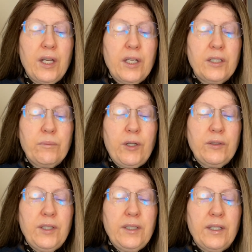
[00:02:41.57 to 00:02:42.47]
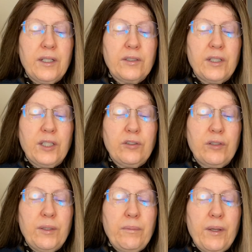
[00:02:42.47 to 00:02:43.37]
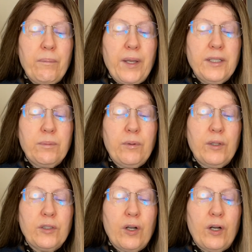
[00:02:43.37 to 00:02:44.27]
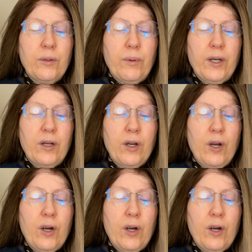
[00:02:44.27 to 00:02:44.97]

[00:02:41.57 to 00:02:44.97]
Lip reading: Small details like trim, baseboards, hardware,